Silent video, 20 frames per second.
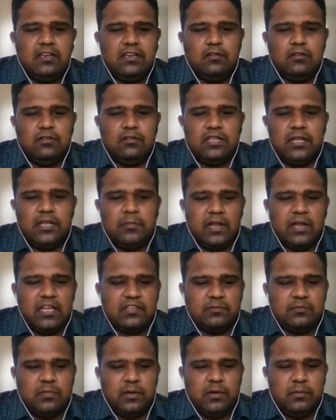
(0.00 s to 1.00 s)
on the
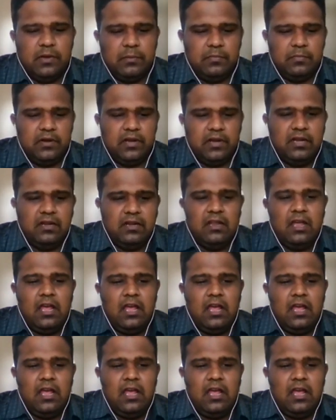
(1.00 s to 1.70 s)
plasma membrane,